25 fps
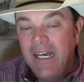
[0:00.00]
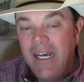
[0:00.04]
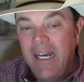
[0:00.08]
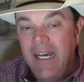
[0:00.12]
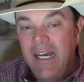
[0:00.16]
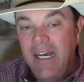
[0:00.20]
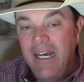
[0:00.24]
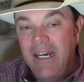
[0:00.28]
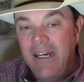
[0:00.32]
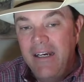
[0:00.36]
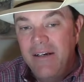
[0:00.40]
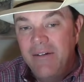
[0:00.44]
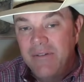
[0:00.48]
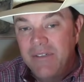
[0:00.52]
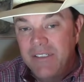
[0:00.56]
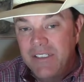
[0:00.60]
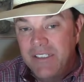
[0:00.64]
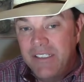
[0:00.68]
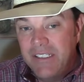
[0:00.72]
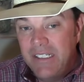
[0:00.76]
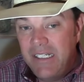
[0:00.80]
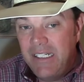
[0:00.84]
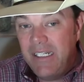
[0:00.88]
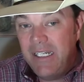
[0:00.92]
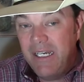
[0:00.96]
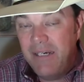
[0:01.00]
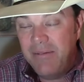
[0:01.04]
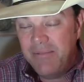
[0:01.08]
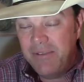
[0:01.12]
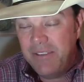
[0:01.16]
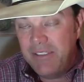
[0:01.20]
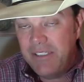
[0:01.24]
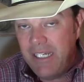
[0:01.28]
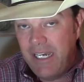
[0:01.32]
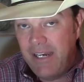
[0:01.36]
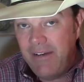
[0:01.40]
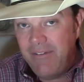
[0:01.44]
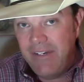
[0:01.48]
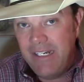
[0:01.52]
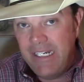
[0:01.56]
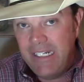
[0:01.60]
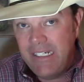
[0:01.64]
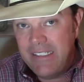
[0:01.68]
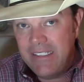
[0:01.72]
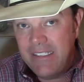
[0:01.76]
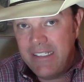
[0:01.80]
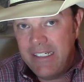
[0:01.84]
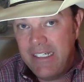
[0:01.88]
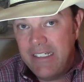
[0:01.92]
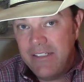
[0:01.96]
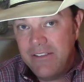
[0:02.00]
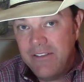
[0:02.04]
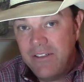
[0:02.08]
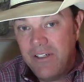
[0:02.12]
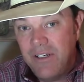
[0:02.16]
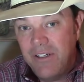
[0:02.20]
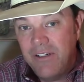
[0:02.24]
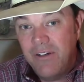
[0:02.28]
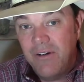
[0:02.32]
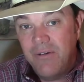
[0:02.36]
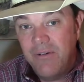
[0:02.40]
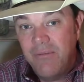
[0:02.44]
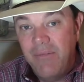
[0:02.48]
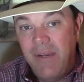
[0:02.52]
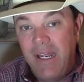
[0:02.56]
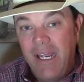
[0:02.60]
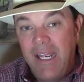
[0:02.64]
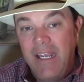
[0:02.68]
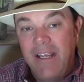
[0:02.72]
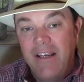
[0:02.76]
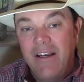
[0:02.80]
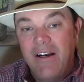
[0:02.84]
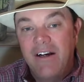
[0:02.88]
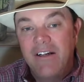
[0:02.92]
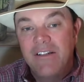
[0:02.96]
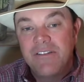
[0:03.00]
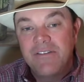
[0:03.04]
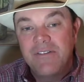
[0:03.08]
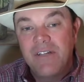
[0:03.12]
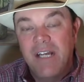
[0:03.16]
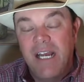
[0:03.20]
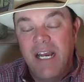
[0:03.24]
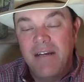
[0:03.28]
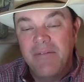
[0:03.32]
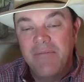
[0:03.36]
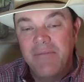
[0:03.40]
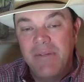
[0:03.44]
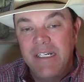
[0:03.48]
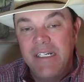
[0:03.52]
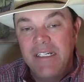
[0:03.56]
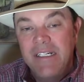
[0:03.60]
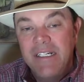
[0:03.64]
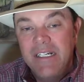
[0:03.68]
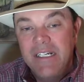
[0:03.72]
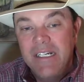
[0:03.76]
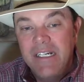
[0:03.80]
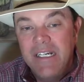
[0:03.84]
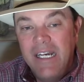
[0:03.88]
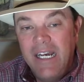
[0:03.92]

It was still up 70 cents on your May contract, but